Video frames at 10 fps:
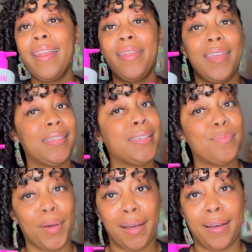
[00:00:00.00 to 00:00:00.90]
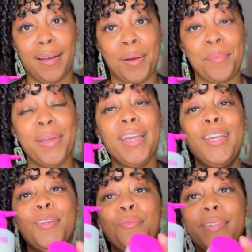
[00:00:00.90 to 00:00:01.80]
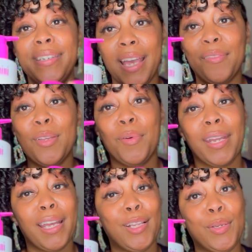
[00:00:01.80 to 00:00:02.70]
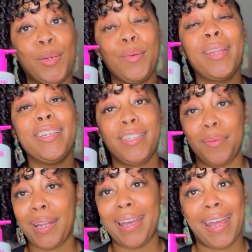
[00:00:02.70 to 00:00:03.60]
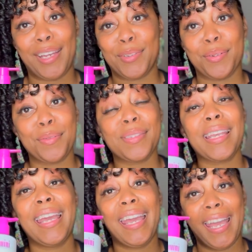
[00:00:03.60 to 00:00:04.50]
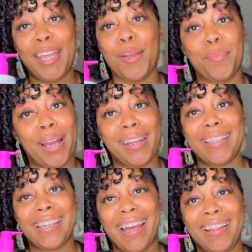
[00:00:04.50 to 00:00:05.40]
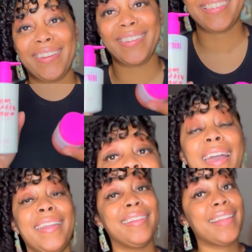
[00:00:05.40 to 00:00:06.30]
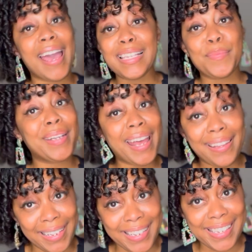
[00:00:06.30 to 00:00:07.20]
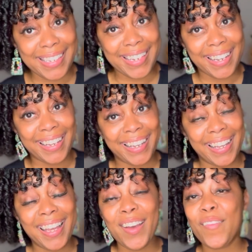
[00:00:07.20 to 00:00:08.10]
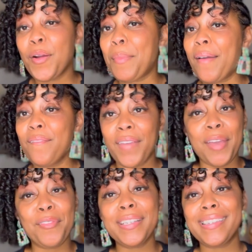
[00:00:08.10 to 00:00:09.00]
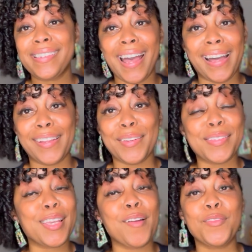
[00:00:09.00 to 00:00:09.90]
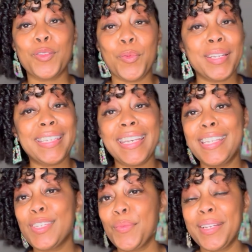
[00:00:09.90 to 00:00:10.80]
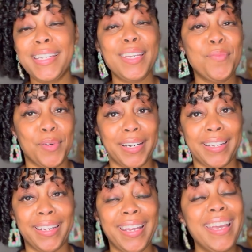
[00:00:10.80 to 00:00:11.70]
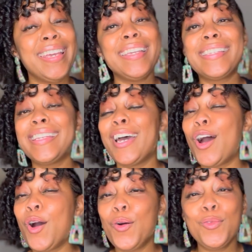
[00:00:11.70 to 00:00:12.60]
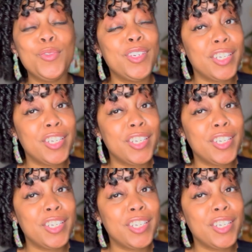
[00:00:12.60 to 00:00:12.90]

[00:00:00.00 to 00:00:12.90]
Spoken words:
This is bomb. You definitely want to include Gemini Naturals in your product stylers. And last but not least, for my favorite stylers of 2021 is an OG